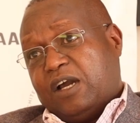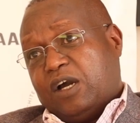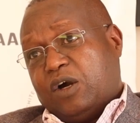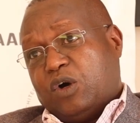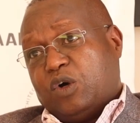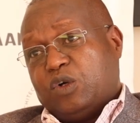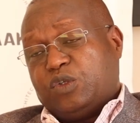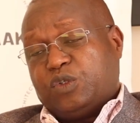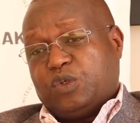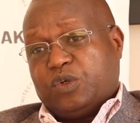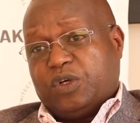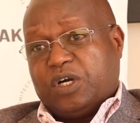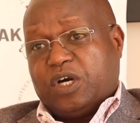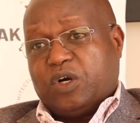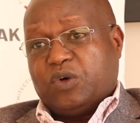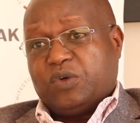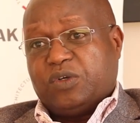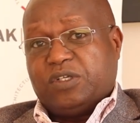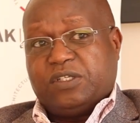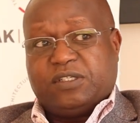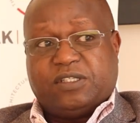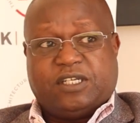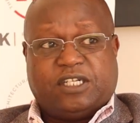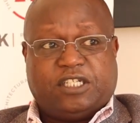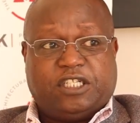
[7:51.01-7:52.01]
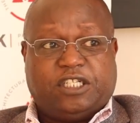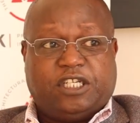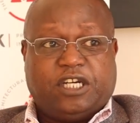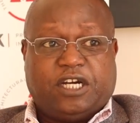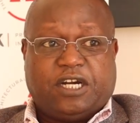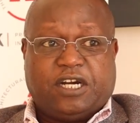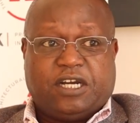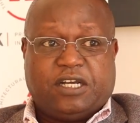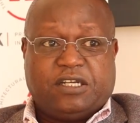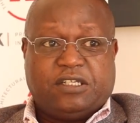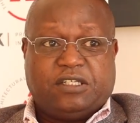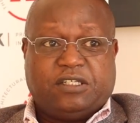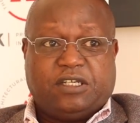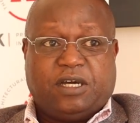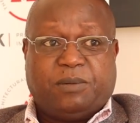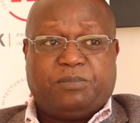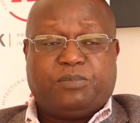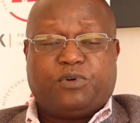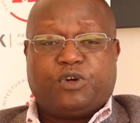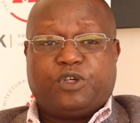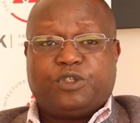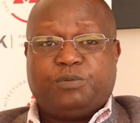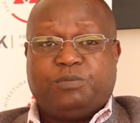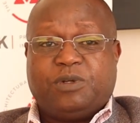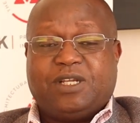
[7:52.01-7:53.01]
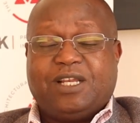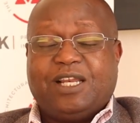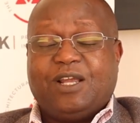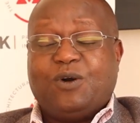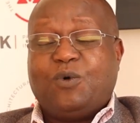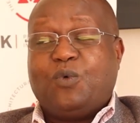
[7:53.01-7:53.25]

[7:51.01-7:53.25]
are also counties that charge approximately